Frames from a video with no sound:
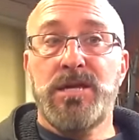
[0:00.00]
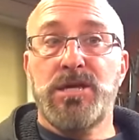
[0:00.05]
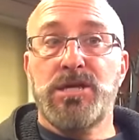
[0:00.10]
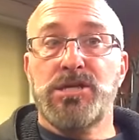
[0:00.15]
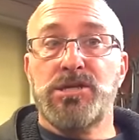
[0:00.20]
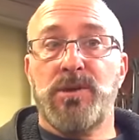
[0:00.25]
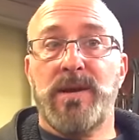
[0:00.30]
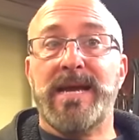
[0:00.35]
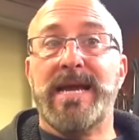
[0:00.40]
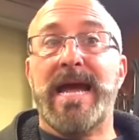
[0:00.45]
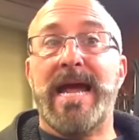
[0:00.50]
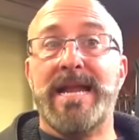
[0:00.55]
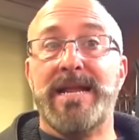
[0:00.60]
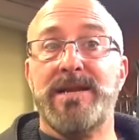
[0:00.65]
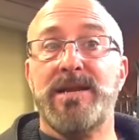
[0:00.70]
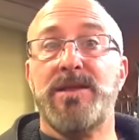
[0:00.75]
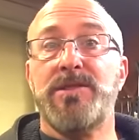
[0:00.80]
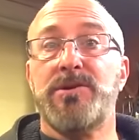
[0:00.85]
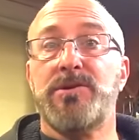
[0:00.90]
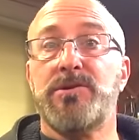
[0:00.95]
So I got
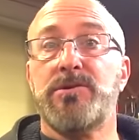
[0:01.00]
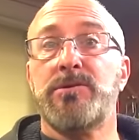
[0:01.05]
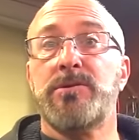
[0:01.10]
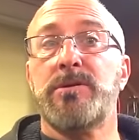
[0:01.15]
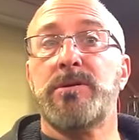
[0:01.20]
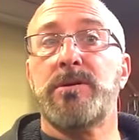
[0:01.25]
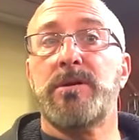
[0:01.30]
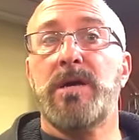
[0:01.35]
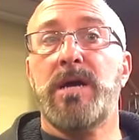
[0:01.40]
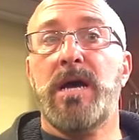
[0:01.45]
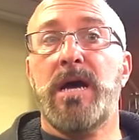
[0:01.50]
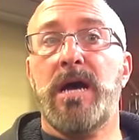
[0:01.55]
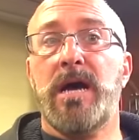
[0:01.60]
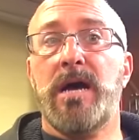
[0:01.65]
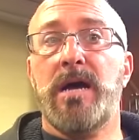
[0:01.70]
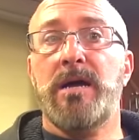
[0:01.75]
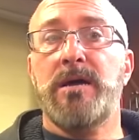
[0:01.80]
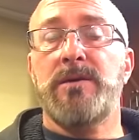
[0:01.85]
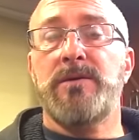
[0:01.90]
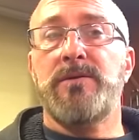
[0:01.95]
another
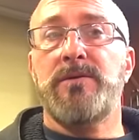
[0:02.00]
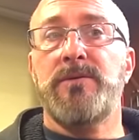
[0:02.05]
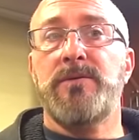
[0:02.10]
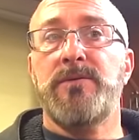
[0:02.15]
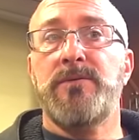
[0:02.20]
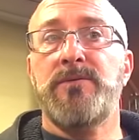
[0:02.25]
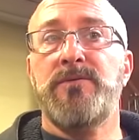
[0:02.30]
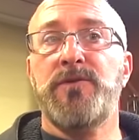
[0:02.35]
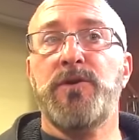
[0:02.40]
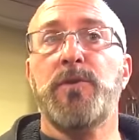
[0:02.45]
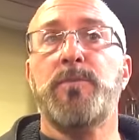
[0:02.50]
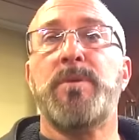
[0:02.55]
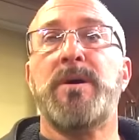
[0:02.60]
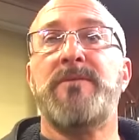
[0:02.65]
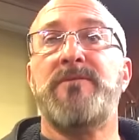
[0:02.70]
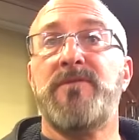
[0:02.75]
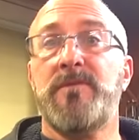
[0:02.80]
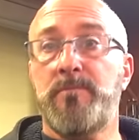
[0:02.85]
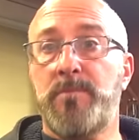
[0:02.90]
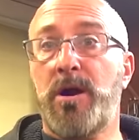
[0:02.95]
uh, fuel
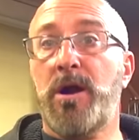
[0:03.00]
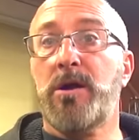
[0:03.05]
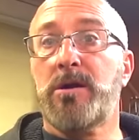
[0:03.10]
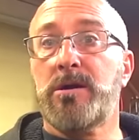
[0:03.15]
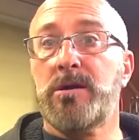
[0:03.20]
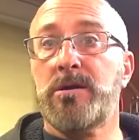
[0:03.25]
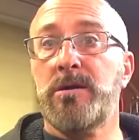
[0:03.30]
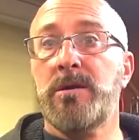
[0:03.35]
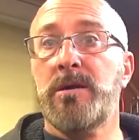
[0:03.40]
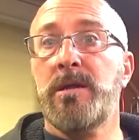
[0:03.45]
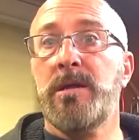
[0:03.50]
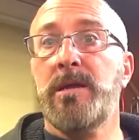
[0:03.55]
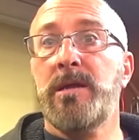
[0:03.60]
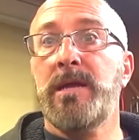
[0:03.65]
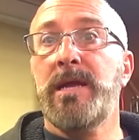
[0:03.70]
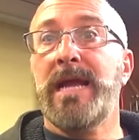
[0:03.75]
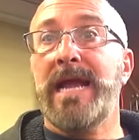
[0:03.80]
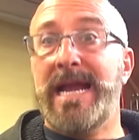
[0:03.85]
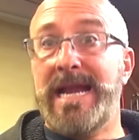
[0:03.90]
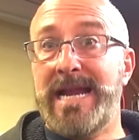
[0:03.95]
pump from Parker
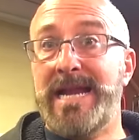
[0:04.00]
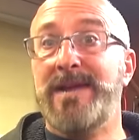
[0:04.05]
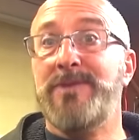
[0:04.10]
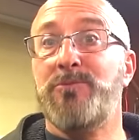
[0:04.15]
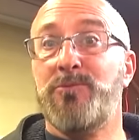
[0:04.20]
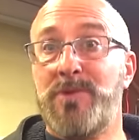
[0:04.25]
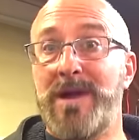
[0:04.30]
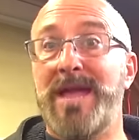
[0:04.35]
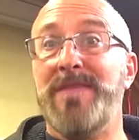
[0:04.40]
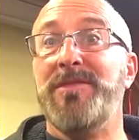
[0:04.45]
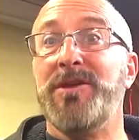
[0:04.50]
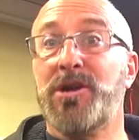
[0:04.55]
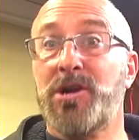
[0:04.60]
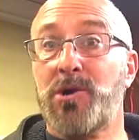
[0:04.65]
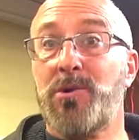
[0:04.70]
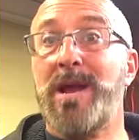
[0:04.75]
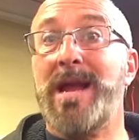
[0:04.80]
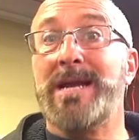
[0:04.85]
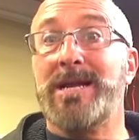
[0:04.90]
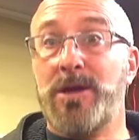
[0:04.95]
and it read the
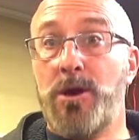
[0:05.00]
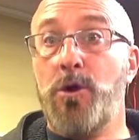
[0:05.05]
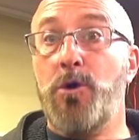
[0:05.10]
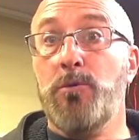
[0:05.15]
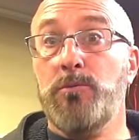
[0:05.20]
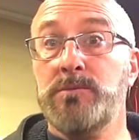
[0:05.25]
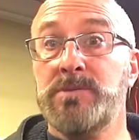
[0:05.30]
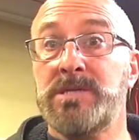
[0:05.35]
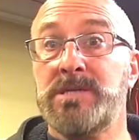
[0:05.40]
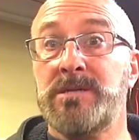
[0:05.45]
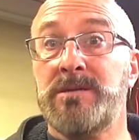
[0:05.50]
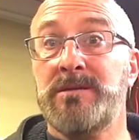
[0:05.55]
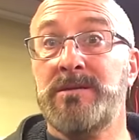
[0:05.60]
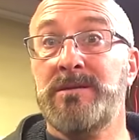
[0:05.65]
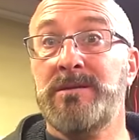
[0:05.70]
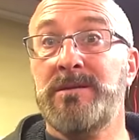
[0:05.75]
correct ohms.